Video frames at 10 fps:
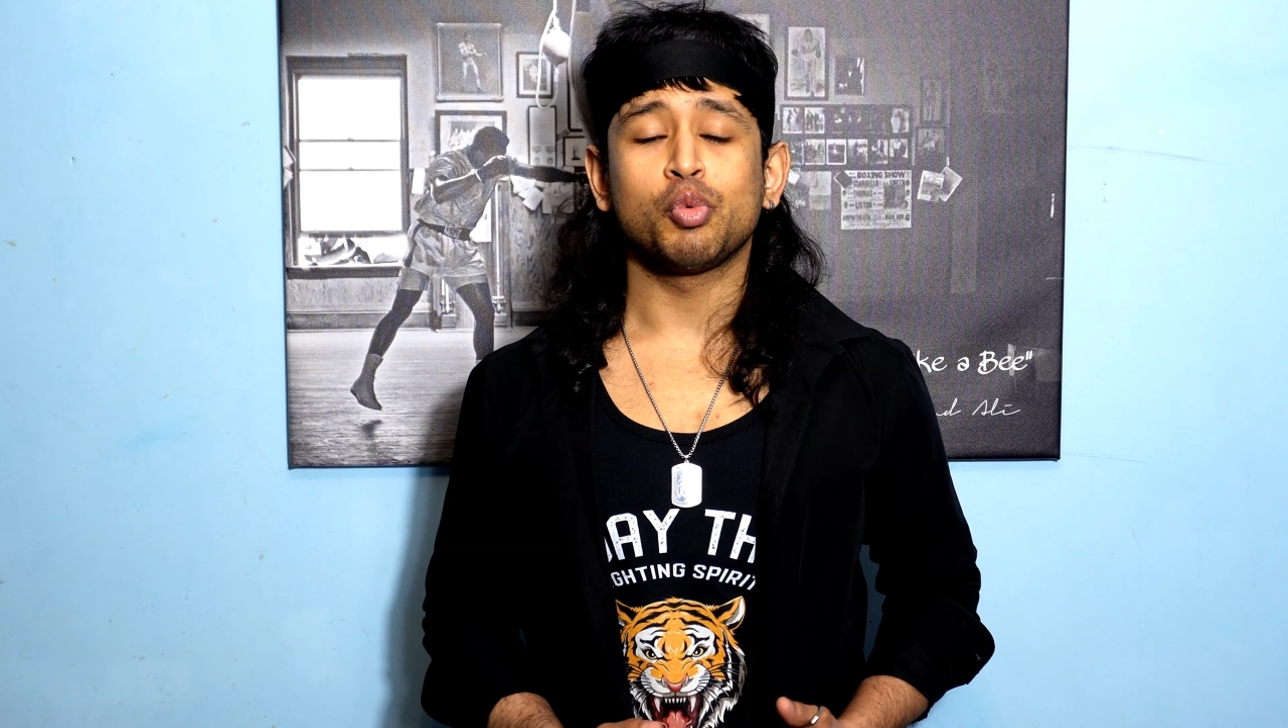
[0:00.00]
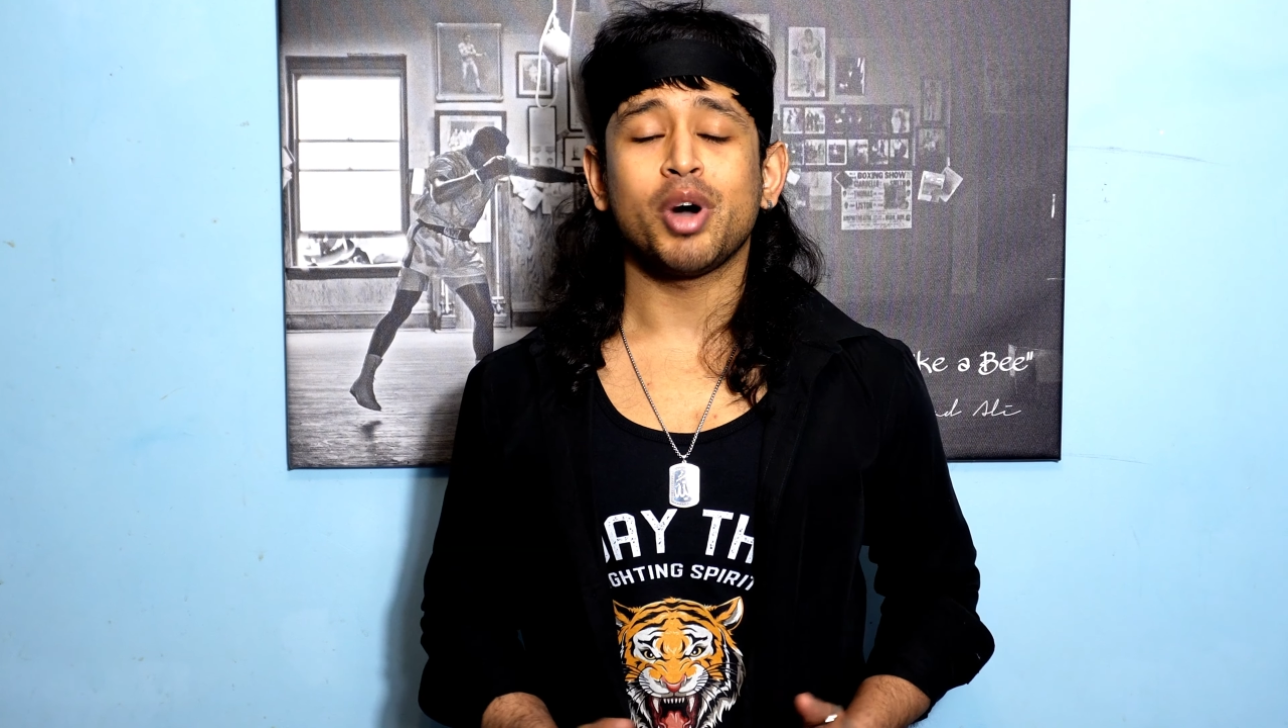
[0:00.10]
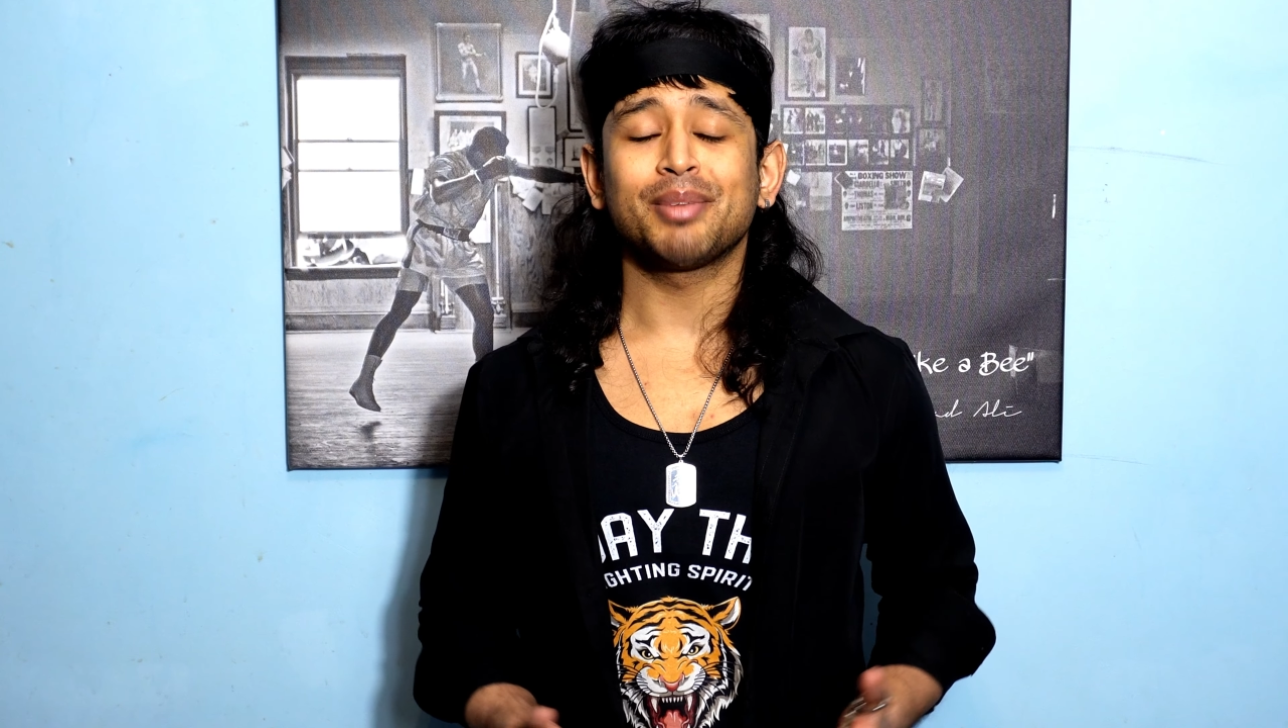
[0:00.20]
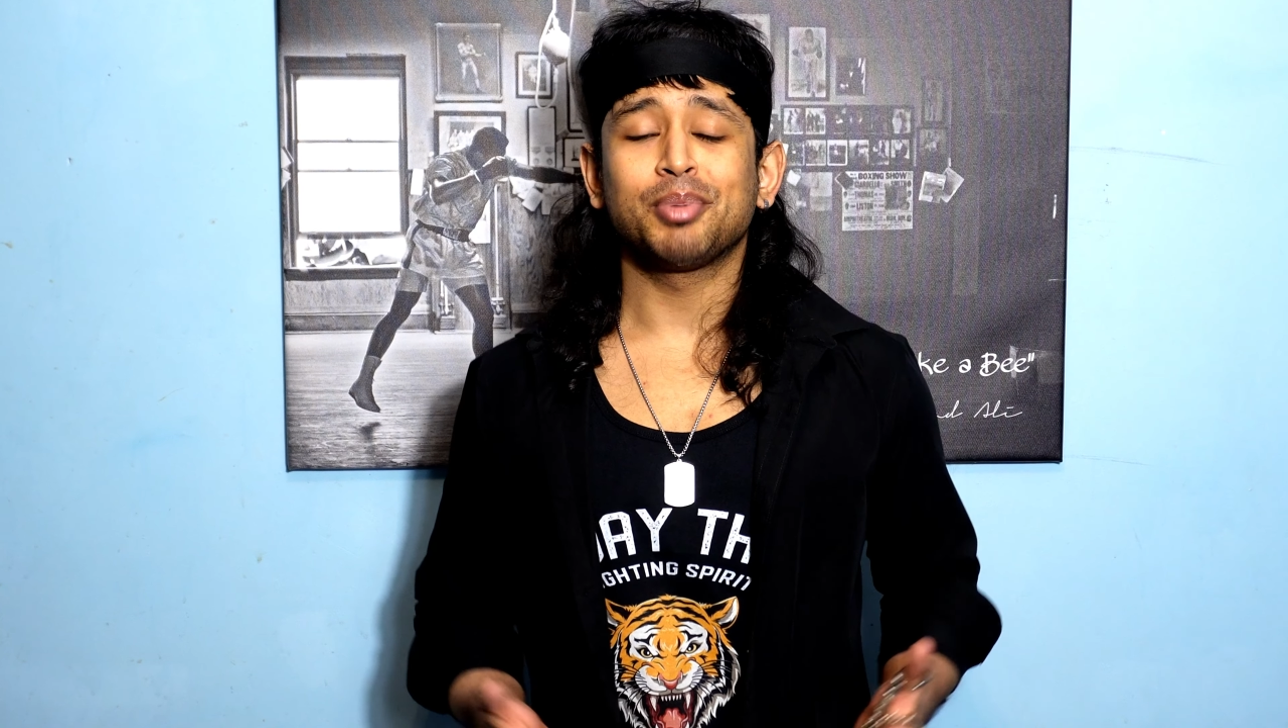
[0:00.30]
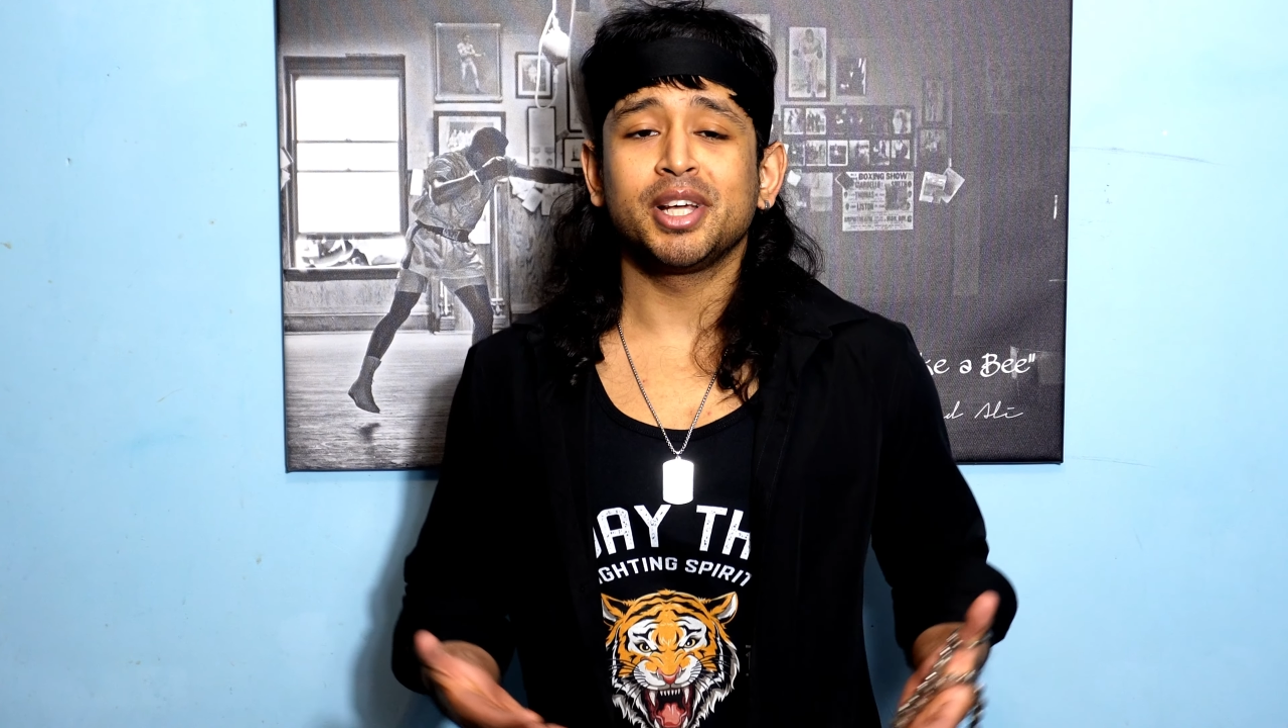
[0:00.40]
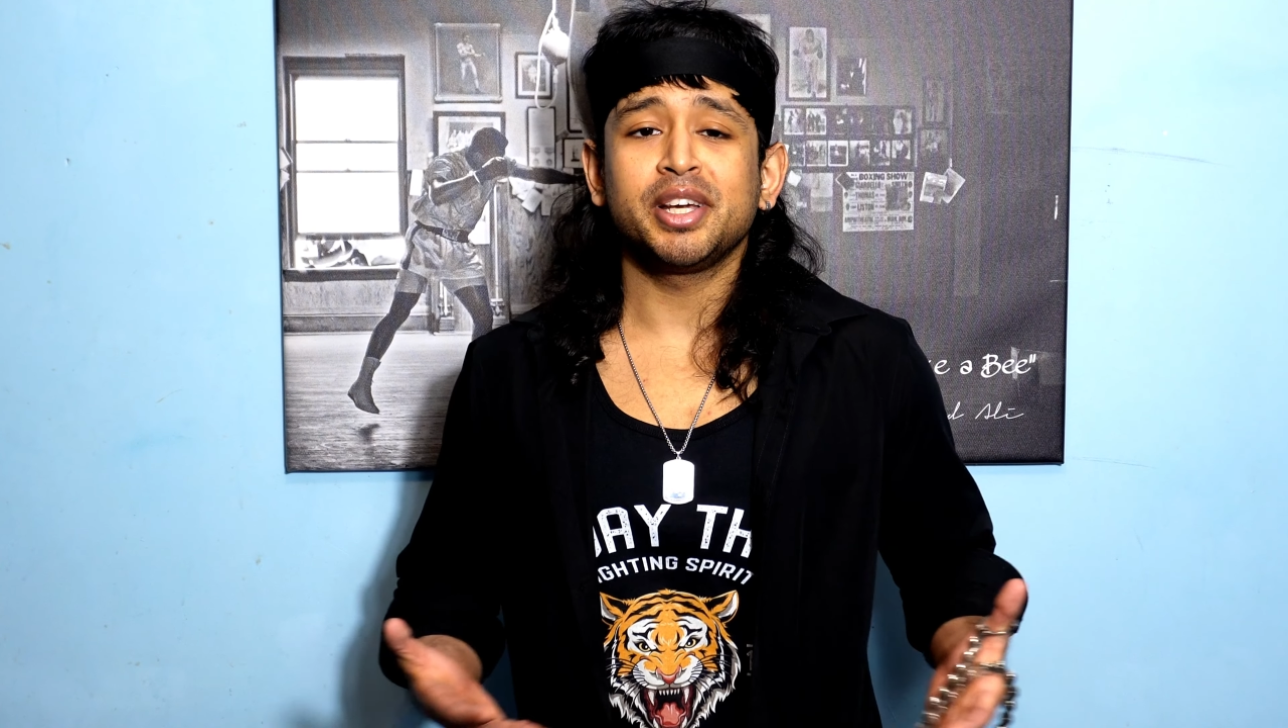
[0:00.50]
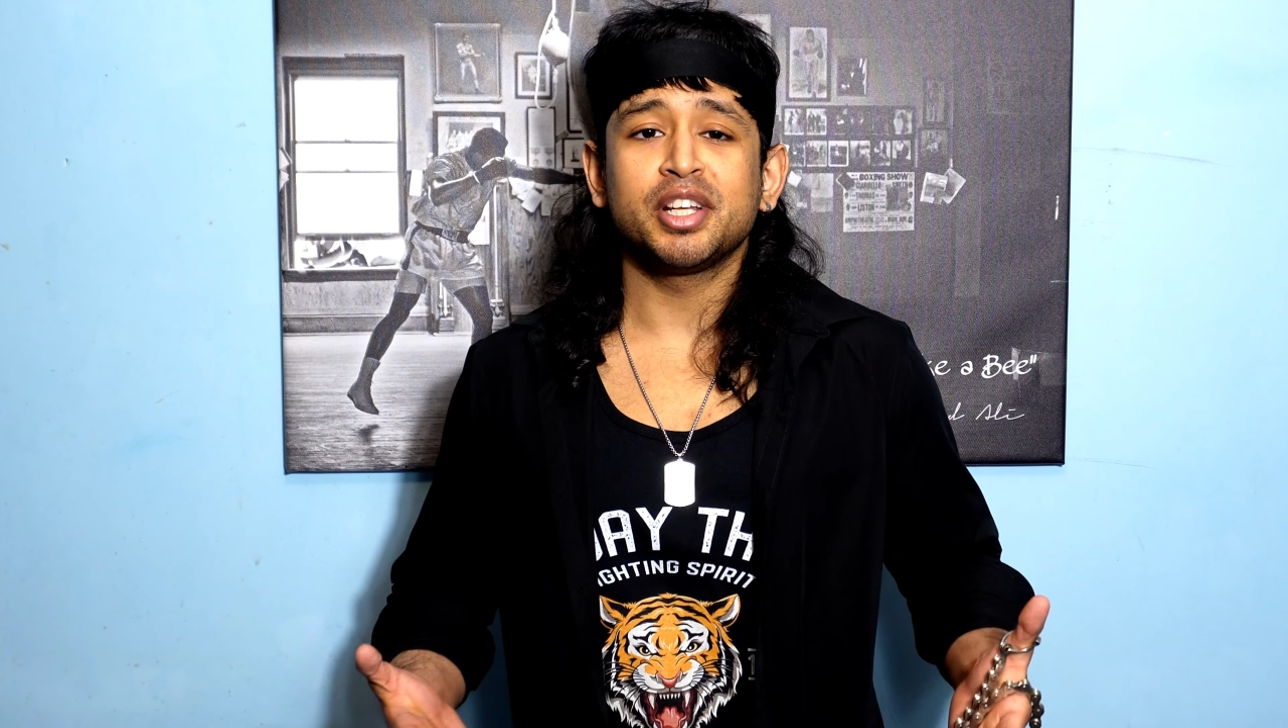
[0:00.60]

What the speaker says: wide player